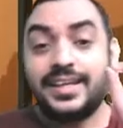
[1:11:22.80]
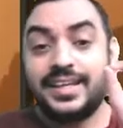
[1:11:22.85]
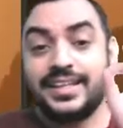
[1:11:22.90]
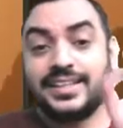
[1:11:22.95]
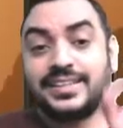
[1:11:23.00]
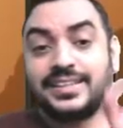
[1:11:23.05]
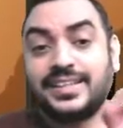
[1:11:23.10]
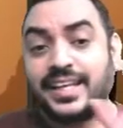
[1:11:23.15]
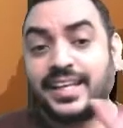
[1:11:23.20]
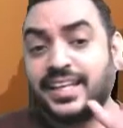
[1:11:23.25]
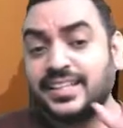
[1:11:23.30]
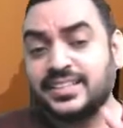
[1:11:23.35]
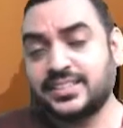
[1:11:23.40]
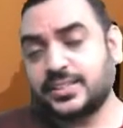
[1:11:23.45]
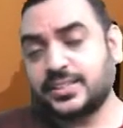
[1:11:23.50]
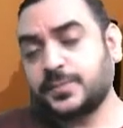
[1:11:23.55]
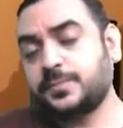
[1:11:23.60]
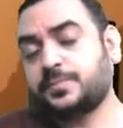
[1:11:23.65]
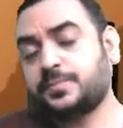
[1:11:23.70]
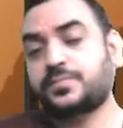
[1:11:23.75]
there
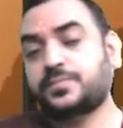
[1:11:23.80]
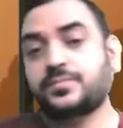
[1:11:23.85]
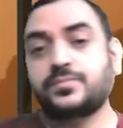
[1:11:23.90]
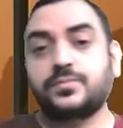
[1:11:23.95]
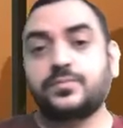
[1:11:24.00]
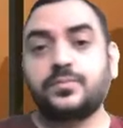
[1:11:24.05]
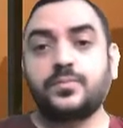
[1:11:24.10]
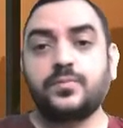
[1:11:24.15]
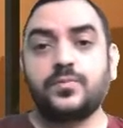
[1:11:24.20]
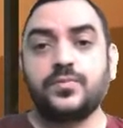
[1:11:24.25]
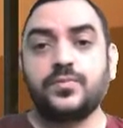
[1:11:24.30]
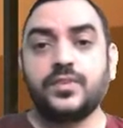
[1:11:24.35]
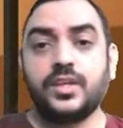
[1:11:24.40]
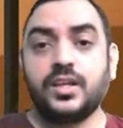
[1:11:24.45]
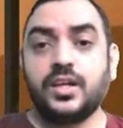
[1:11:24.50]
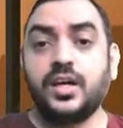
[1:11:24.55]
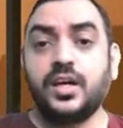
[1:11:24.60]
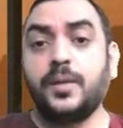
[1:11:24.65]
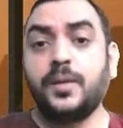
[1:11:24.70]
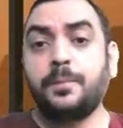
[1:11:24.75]
is
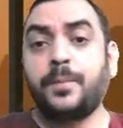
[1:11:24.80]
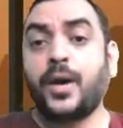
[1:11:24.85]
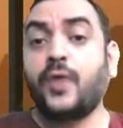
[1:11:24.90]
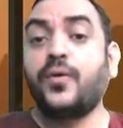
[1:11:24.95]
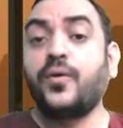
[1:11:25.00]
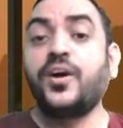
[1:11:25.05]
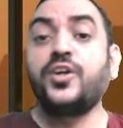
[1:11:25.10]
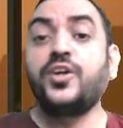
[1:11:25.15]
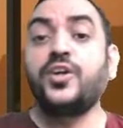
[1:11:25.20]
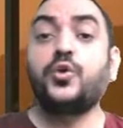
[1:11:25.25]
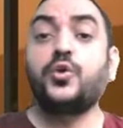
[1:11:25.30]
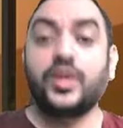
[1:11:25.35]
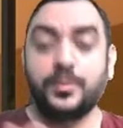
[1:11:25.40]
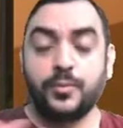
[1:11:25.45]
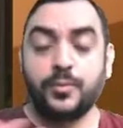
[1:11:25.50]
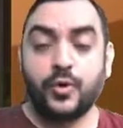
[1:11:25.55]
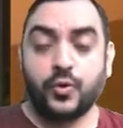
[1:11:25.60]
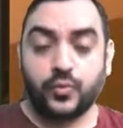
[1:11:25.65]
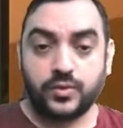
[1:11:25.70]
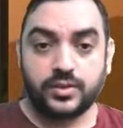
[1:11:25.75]
a power to
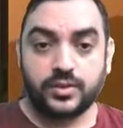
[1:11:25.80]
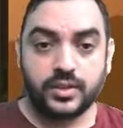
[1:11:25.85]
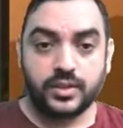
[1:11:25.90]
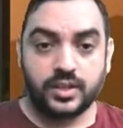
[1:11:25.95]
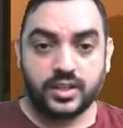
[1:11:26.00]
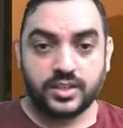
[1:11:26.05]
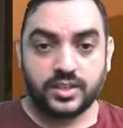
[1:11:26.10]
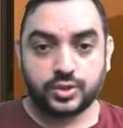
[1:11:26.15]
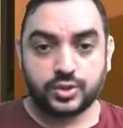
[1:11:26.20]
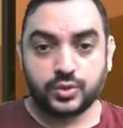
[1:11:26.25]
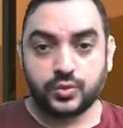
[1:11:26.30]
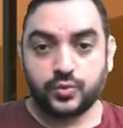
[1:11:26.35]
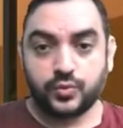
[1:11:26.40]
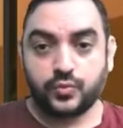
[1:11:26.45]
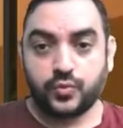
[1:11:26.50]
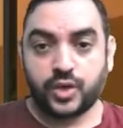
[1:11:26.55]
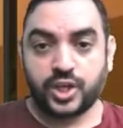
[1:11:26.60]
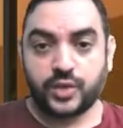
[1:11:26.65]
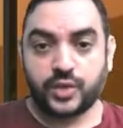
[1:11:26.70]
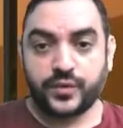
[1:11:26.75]
remove. So
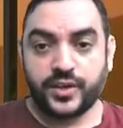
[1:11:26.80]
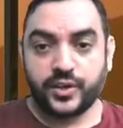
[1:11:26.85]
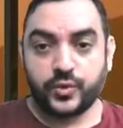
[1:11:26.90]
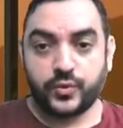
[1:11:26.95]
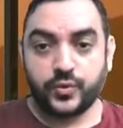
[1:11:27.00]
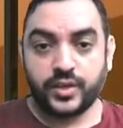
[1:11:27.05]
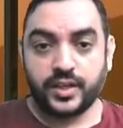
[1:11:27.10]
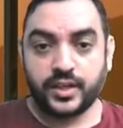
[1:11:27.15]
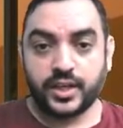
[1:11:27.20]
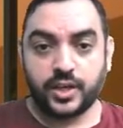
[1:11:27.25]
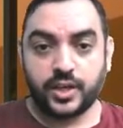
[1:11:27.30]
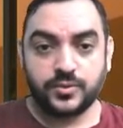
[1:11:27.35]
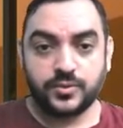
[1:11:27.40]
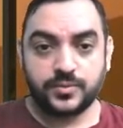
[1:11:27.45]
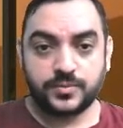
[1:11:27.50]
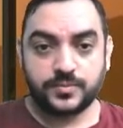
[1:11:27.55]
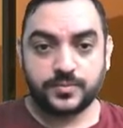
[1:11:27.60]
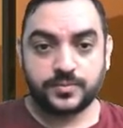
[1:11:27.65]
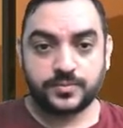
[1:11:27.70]
what we are doing now?